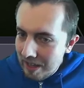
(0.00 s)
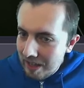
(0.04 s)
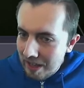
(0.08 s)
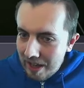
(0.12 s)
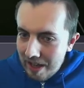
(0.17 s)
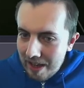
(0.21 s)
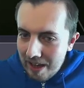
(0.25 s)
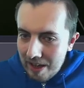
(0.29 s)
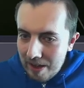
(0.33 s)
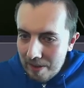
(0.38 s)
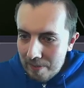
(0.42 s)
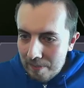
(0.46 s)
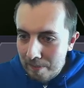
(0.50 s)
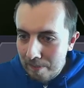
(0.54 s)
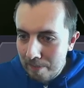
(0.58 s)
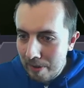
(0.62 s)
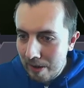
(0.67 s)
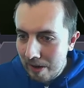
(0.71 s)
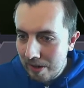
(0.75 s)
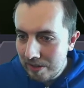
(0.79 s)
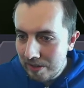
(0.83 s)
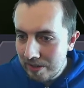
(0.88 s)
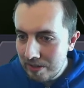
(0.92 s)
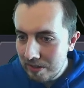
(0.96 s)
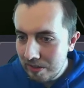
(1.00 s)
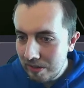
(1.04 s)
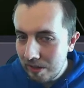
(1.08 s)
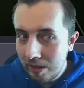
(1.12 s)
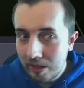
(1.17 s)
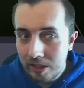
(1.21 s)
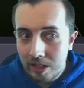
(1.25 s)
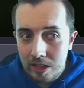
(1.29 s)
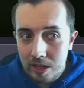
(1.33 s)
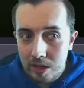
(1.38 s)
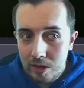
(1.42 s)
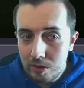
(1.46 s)
but I'm
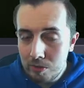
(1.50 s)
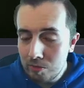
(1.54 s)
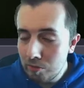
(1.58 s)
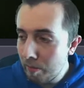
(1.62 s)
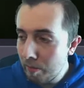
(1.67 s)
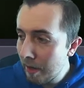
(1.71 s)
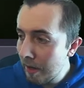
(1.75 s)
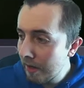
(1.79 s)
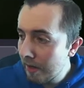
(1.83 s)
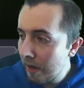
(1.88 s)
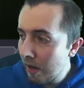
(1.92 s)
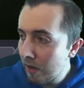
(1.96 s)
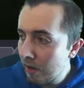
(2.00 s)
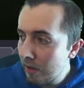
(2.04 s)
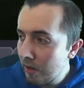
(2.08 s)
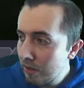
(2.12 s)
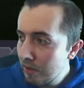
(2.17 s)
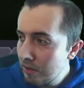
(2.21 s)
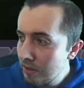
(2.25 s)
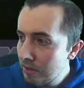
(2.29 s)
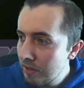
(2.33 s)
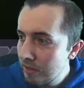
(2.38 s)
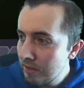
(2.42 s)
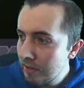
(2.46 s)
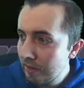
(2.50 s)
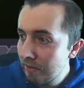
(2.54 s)
going to use Roberto Carlos because I